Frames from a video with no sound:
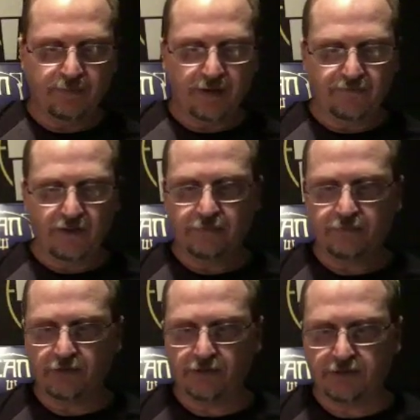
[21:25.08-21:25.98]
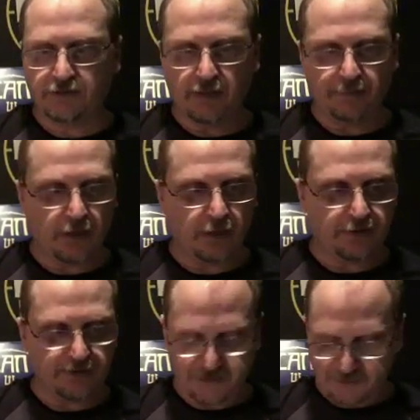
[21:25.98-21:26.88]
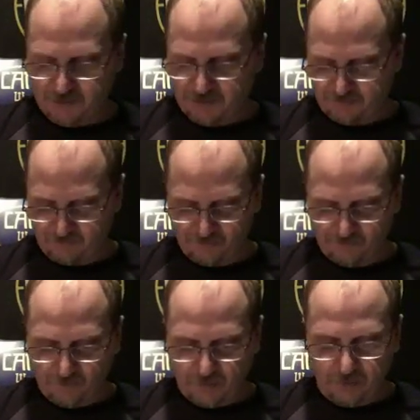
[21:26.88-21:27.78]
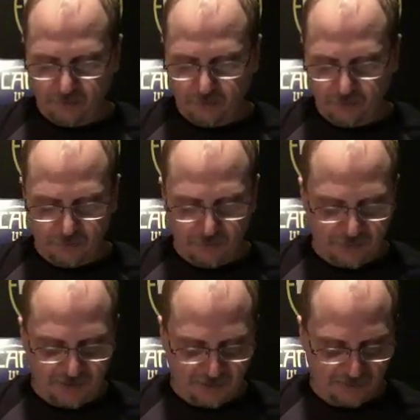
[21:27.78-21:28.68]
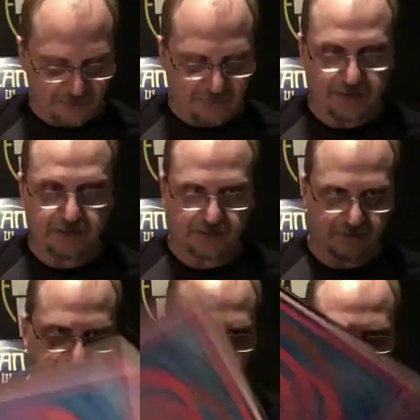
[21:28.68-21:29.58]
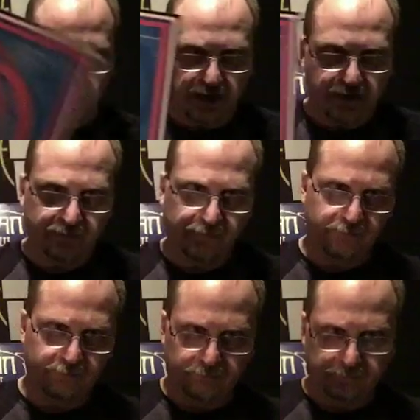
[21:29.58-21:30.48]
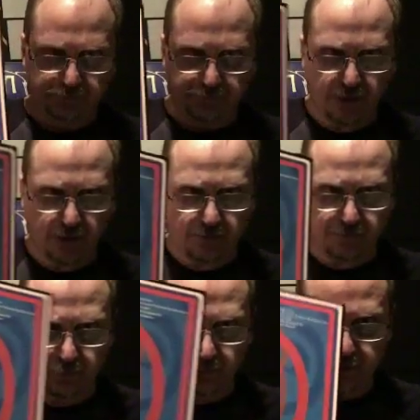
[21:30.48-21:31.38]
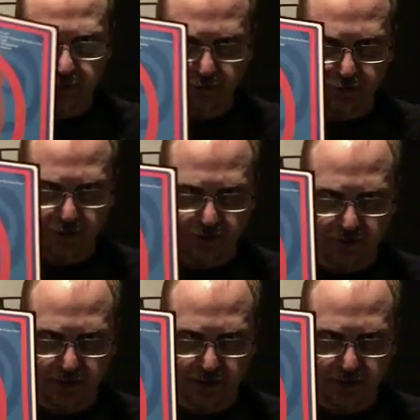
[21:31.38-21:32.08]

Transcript: of my favorite artists, Lulu Noidek, did this. She does a lot of the art for the Sulatron